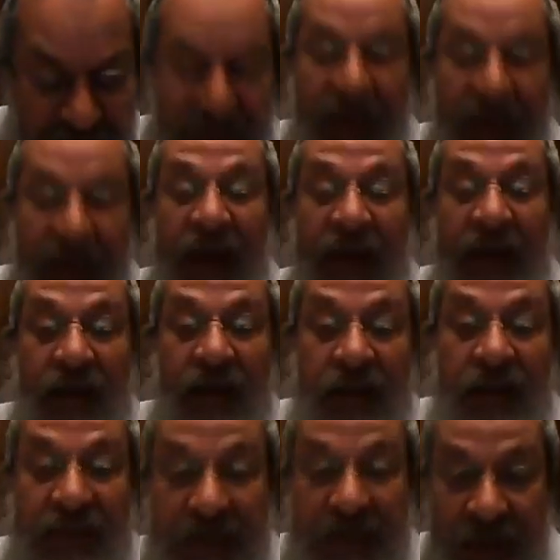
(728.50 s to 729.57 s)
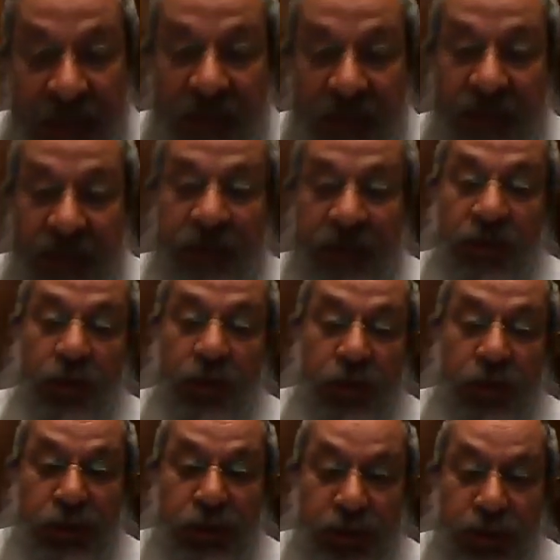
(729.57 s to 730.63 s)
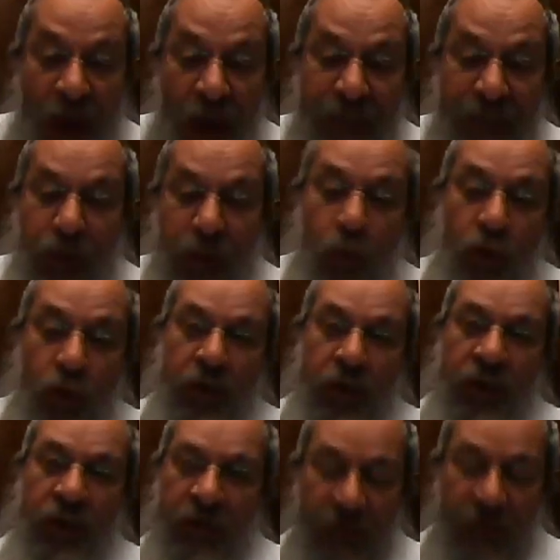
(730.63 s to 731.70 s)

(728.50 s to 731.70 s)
and it suddenly stopped working